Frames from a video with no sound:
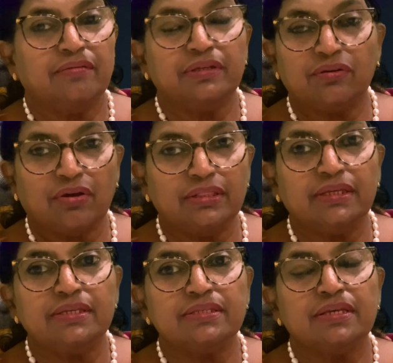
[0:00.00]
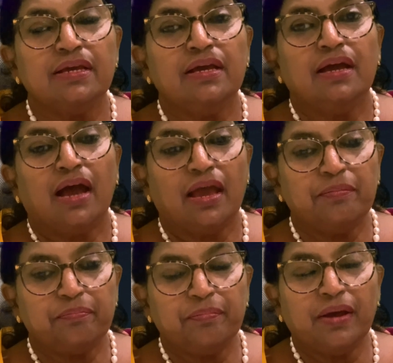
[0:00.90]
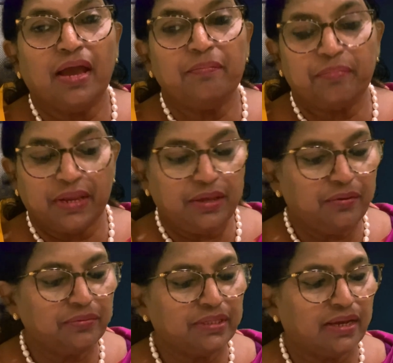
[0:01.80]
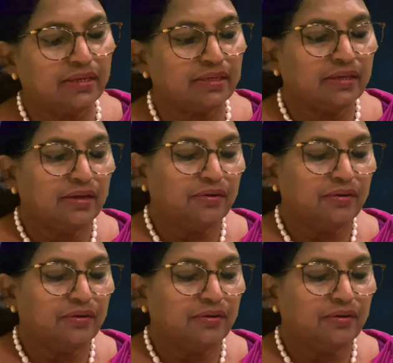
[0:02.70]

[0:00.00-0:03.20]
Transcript: With all this, I pray you that